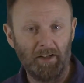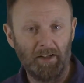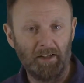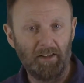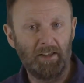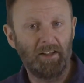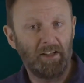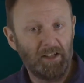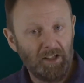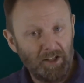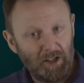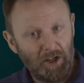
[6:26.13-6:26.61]

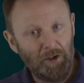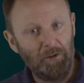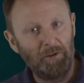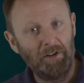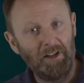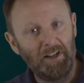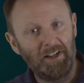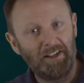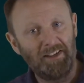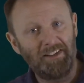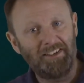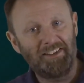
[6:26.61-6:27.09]
That
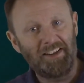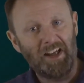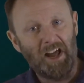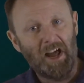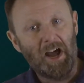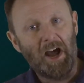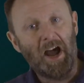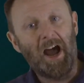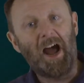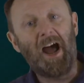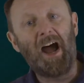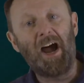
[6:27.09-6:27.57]
unions
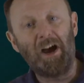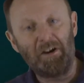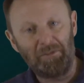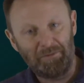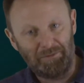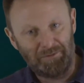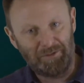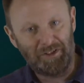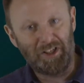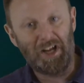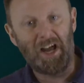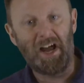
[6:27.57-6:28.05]

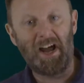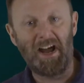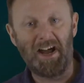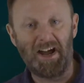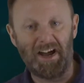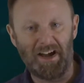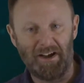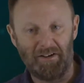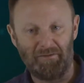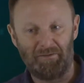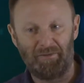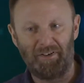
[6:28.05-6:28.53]
have to
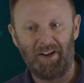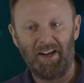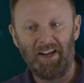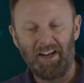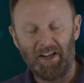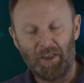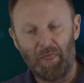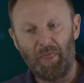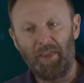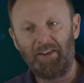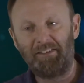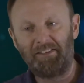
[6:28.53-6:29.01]
have
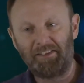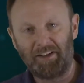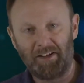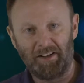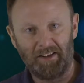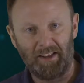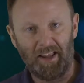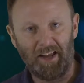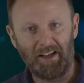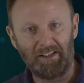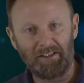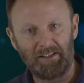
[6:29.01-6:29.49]
this
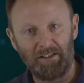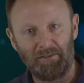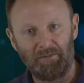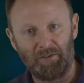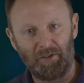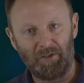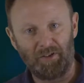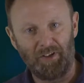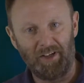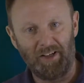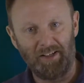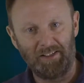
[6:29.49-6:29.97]
collective
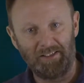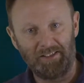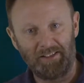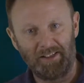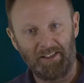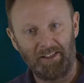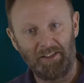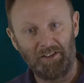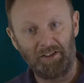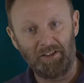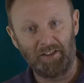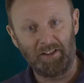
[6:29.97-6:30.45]

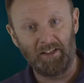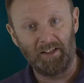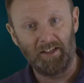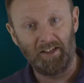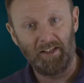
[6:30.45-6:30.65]
orientation.